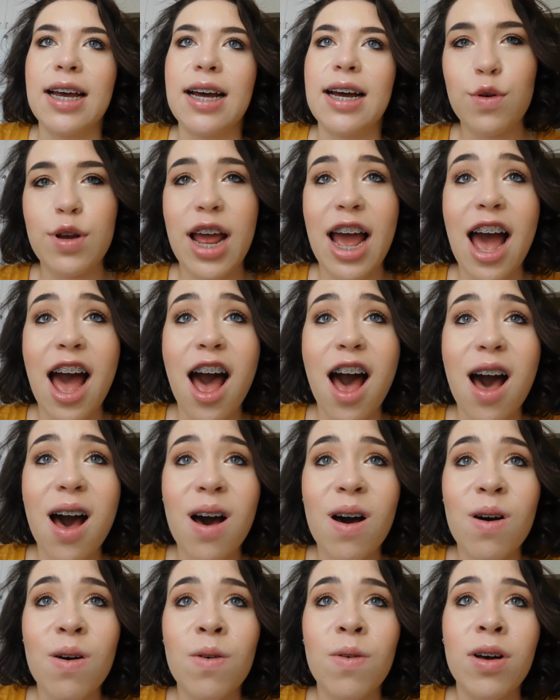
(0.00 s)
Um,
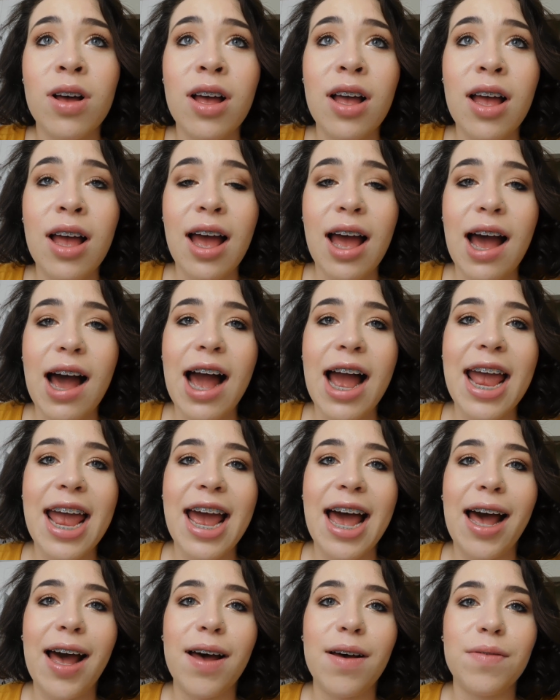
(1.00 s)
now, I
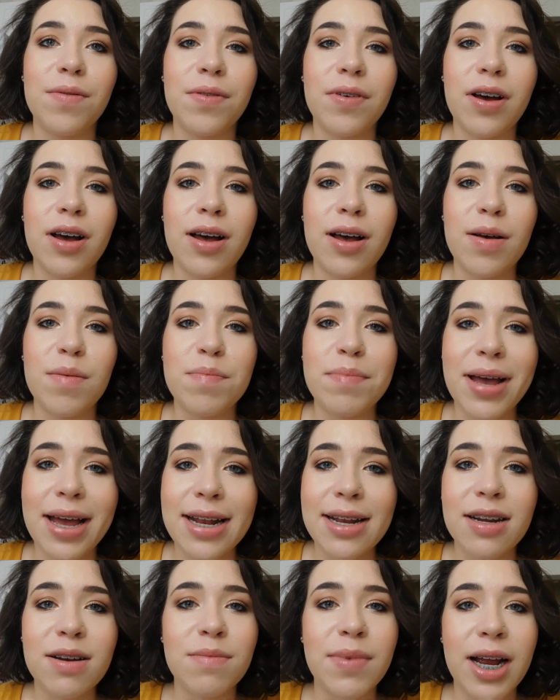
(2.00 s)
have a
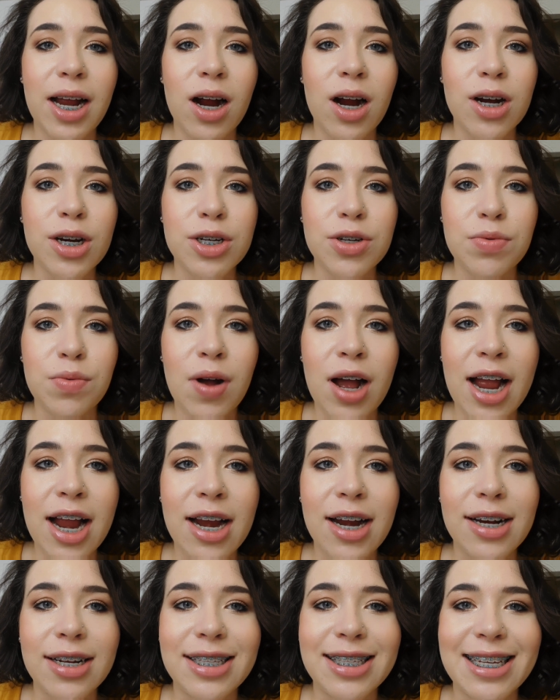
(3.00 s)
bend in my arch
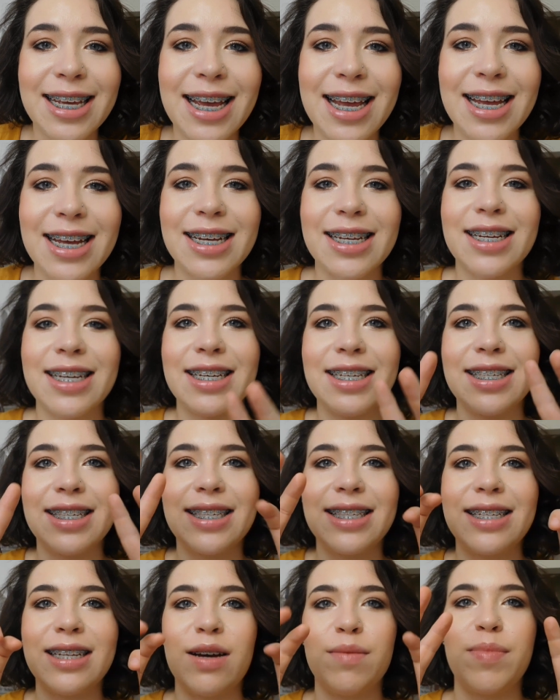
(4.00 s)
wire. It's a
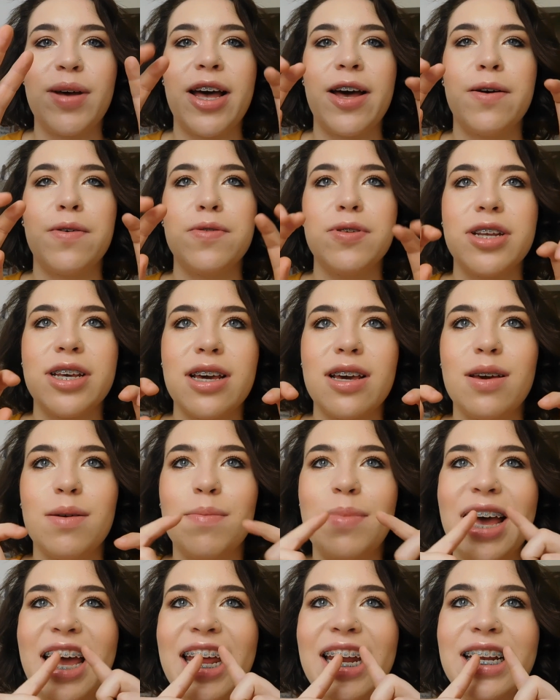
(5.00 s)
step out
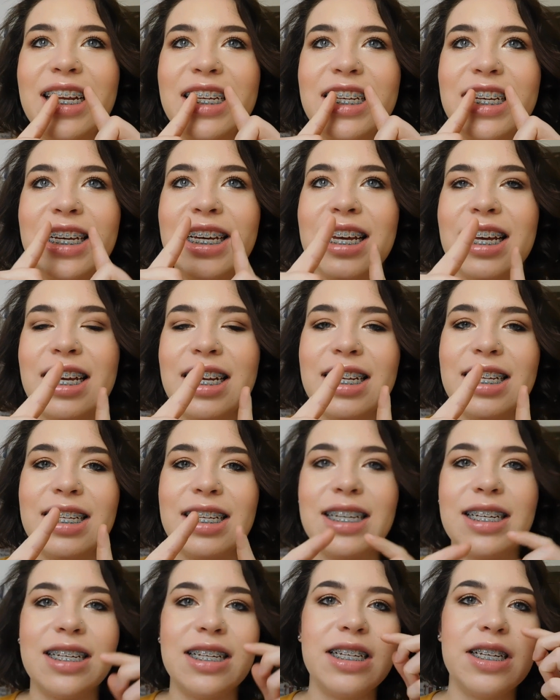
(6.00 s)
bend
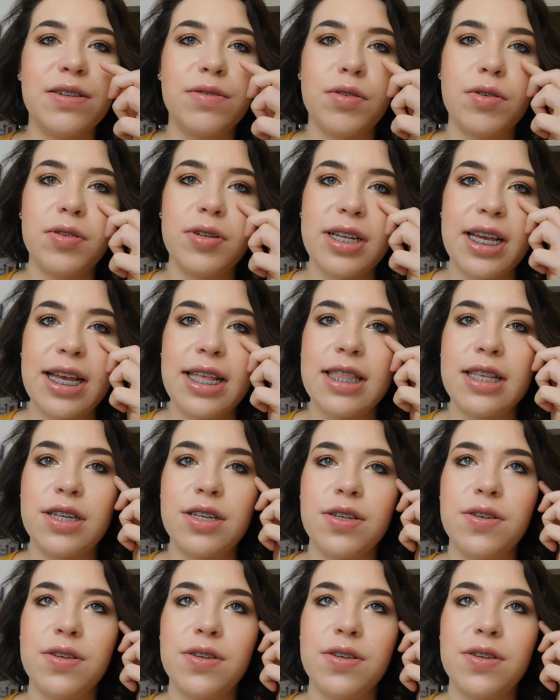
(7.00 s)
to derotate the